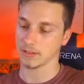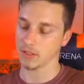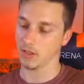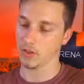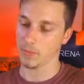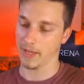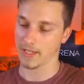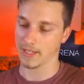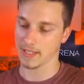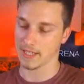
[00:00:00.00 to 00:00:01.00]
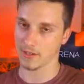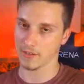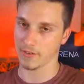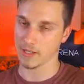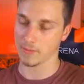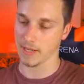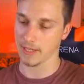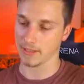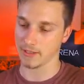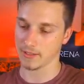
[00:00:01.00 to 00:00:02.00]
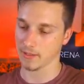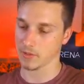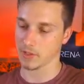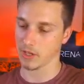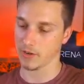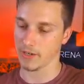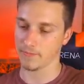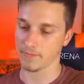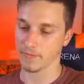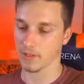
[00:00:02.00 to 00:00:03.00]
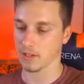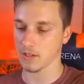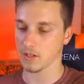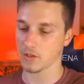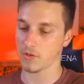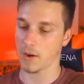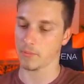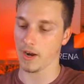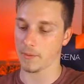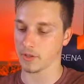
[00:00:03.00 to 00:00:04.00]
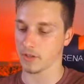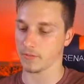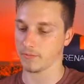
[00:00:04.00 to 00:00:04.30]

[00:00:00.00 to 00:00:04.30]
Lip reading: Not the best secret rares, man. I'm sorry. Scrap Raptor.